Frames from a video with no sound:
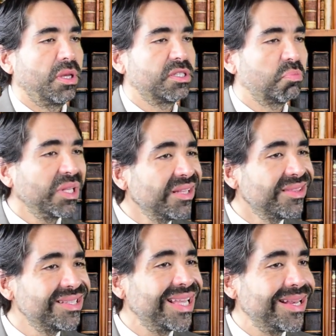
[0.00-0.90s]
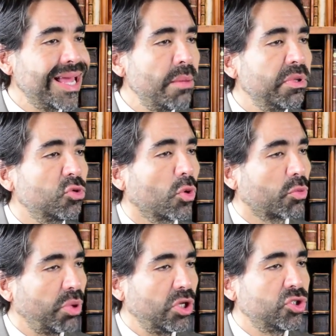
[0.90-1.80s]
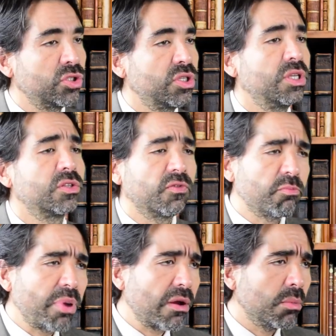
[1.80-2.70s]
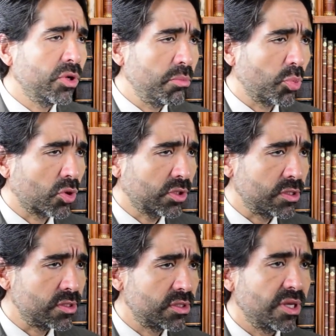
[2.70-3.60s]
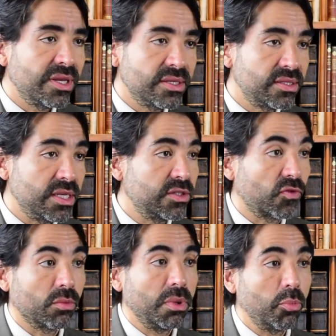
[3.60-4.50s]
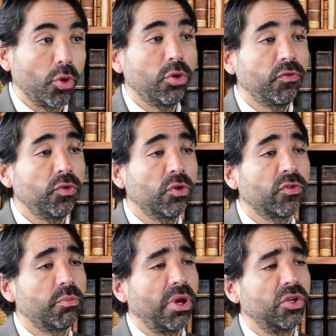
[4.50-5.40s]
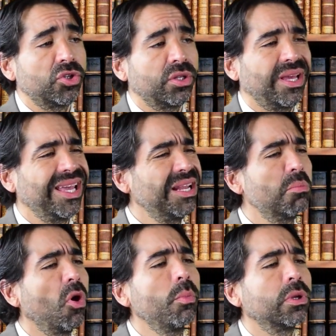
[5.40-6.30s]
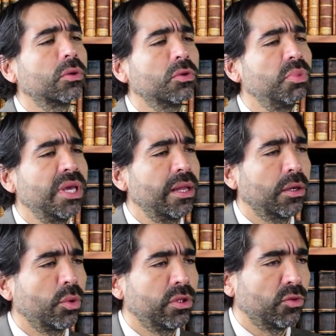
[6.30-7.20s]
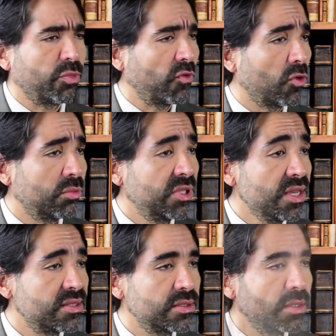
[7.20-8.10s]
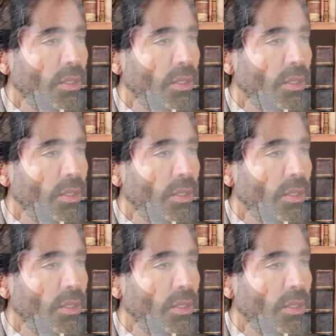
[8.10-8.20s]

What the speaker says: Explaining this dynamic to our patients is of paramount importance, since from the point of view of the patient, any moment could be adequate to perform tests.